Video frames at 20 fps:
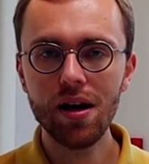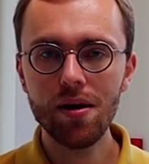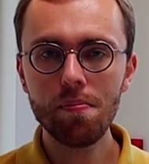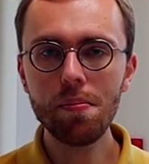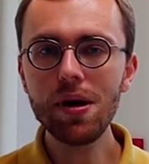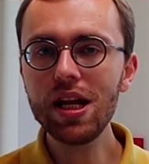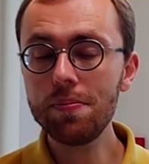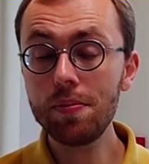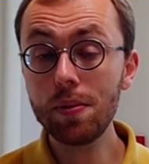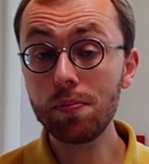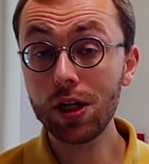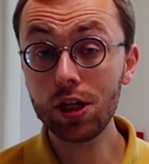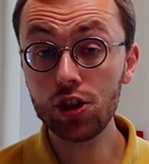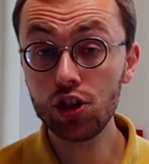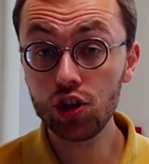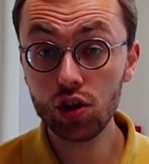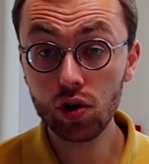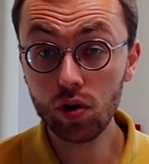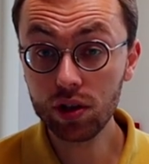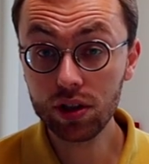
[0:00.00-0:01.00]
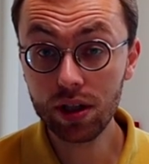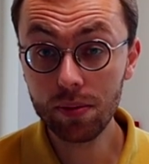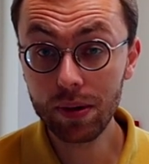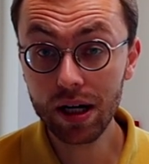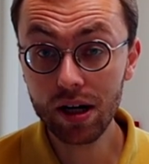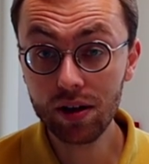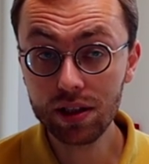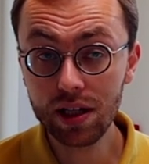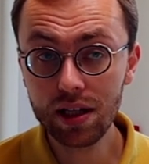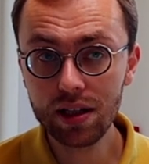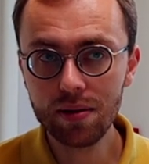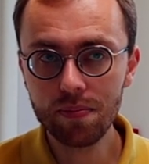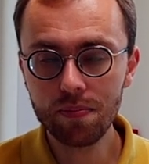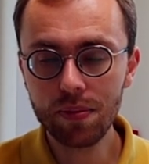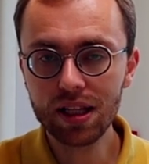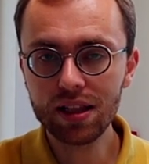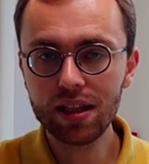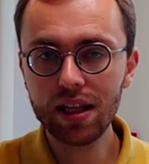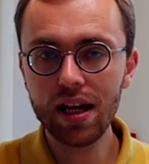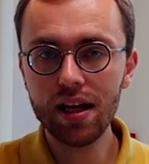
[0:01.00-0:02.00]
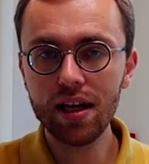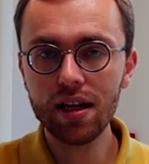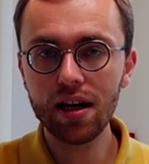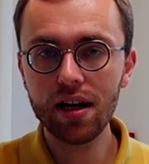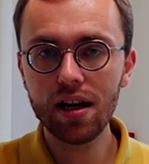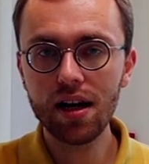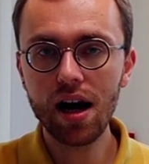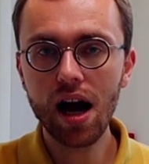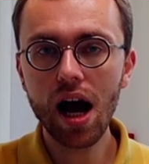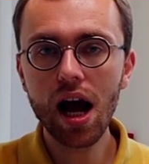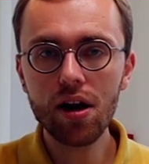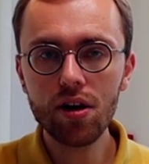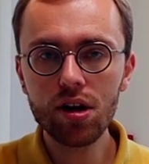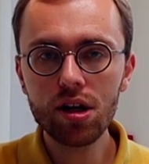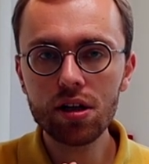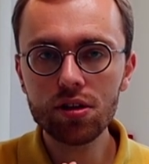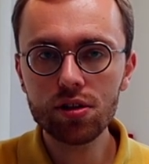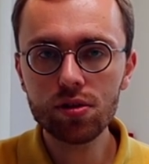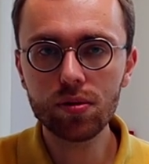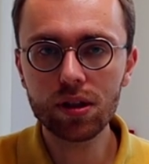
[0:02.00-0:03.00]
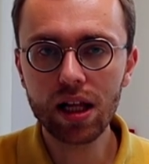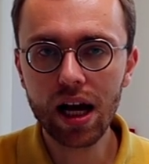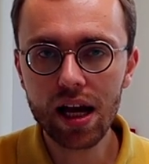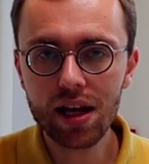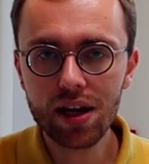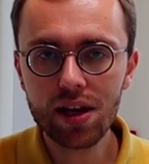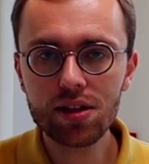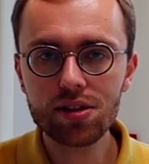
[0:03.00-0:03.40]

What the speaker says: many people are shocked about it, but like I really do like it.